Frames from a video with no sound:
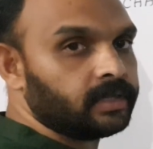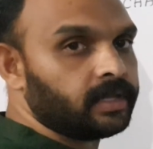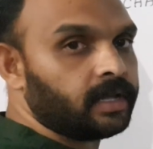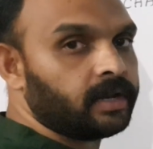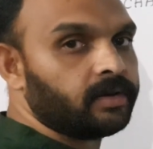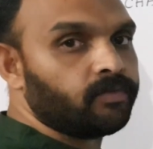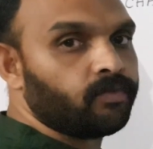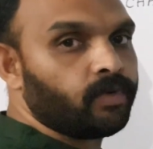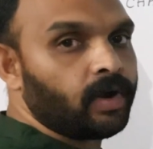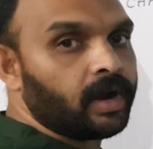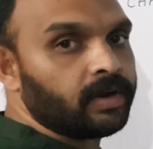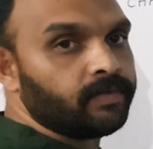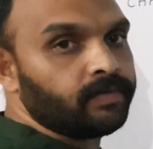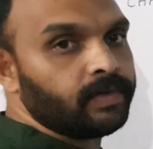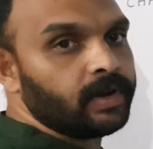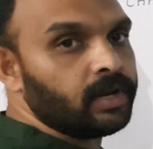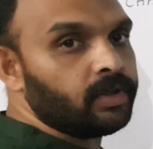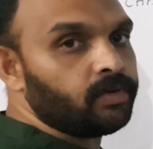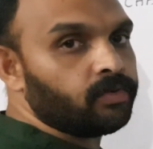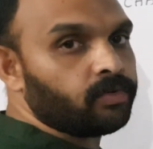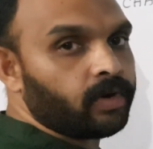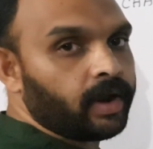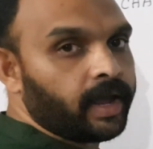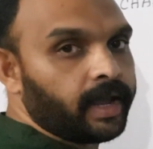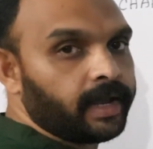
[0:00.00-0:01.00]
then what will
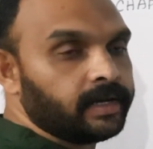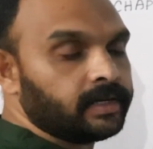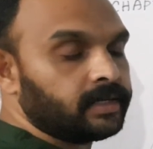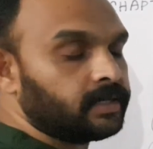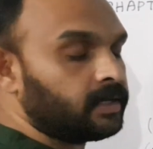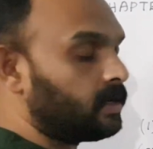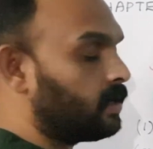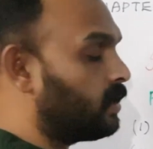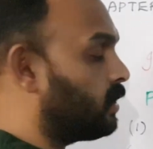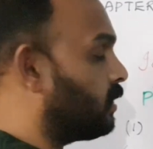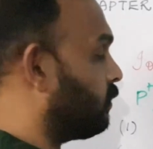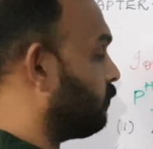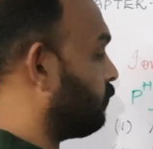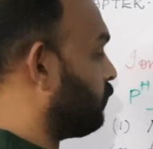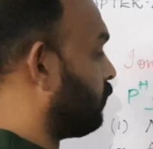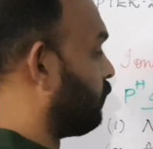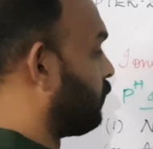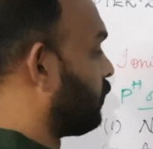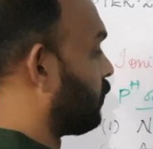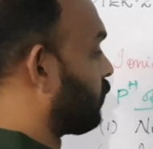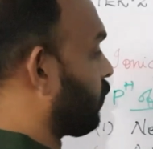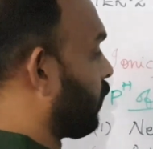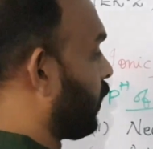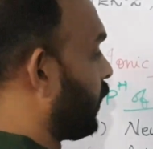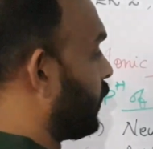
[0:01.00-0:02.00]
you write? We
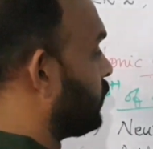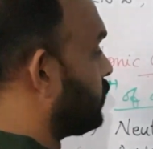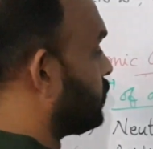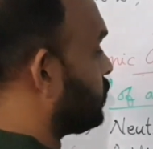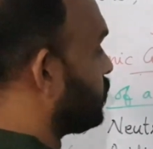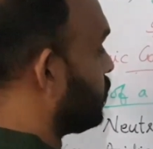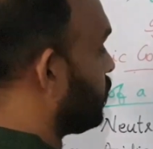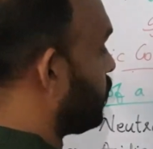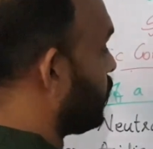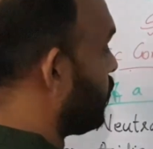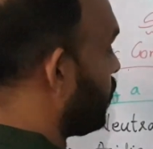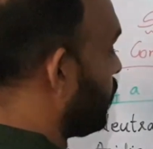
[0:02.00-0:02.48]
will write